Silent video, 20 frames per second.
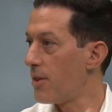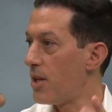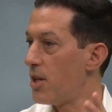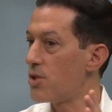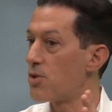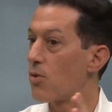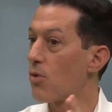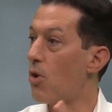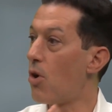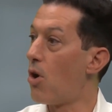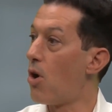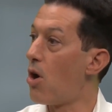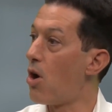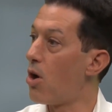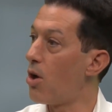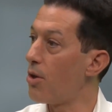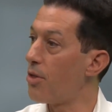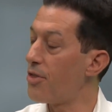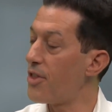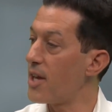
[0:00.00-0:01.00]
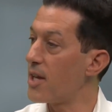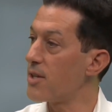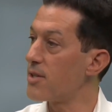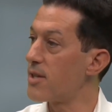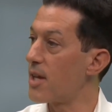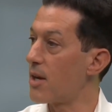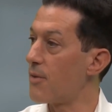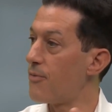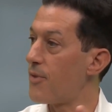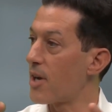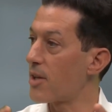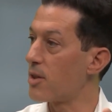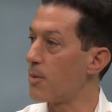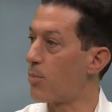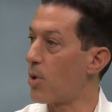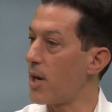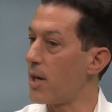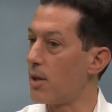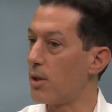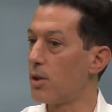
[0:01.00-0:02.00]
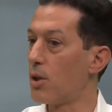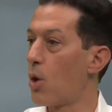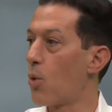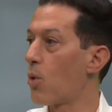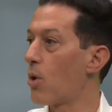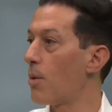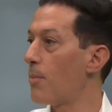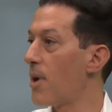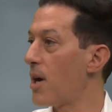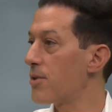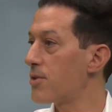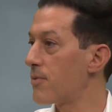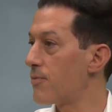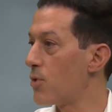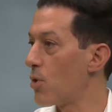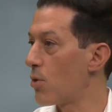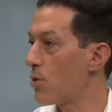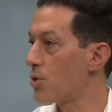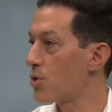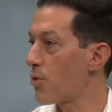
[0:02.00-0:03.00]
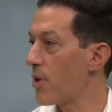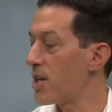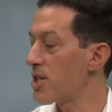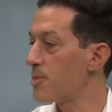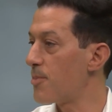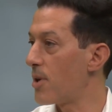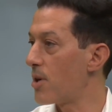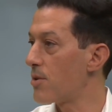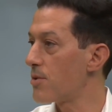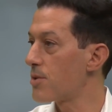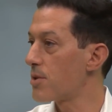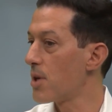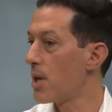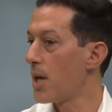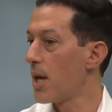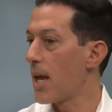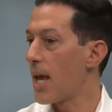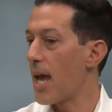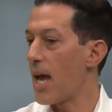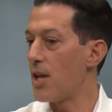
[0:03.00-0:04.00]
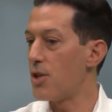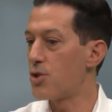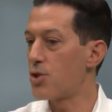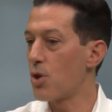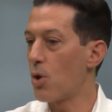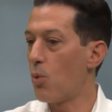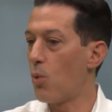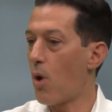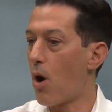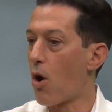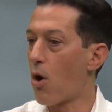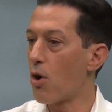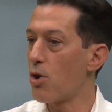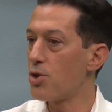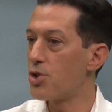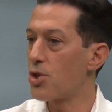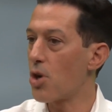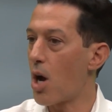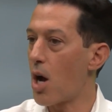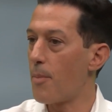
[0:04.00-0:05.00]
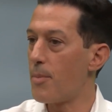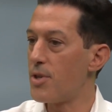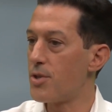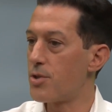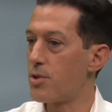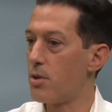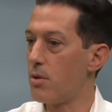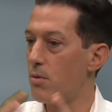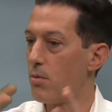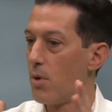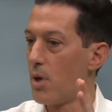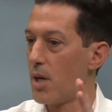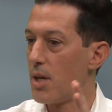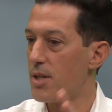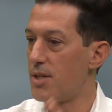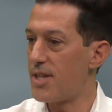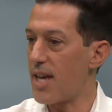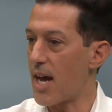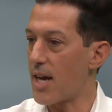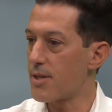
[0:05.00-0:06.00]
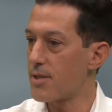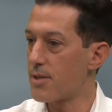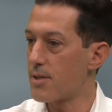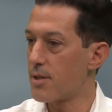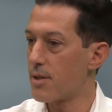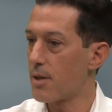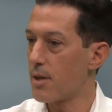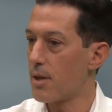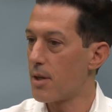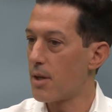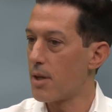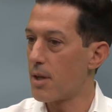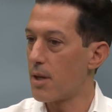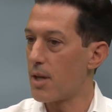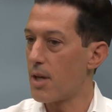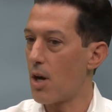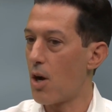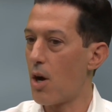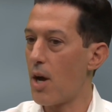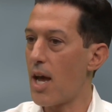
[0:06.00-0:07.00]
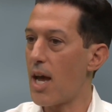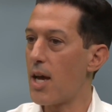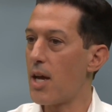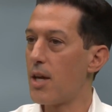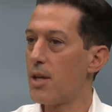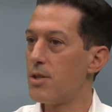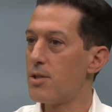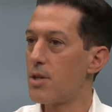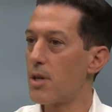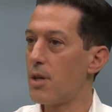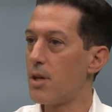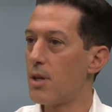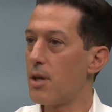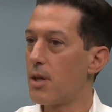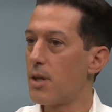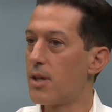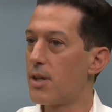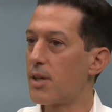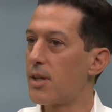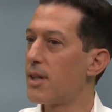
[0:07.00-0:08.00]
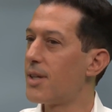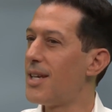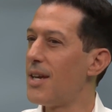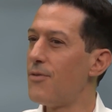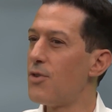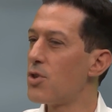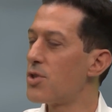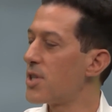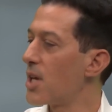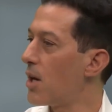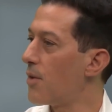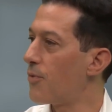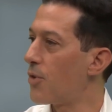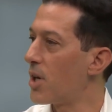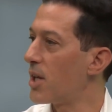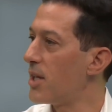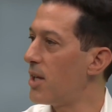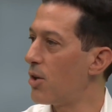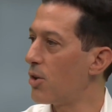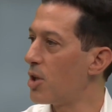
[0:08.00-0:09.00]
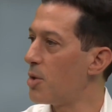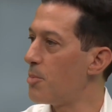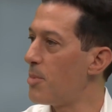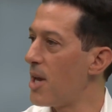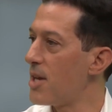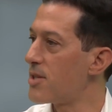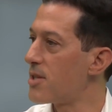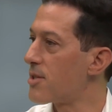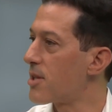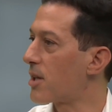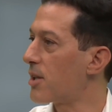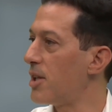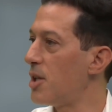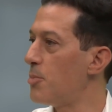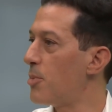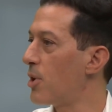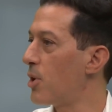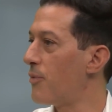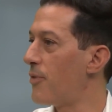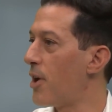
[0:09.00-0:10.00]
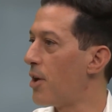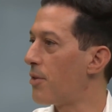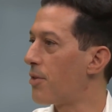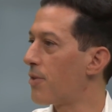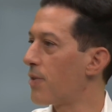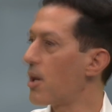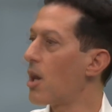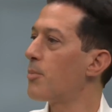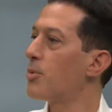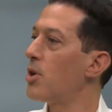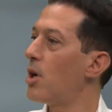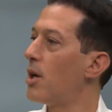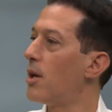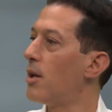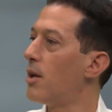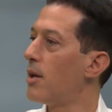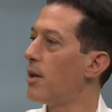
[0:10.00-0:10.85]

These are all things that affect the brain, lower amounts of neurotransmitters. And so our job is to test and give yourself on a yearly basis a clean bill of health. Yeah, I'm good.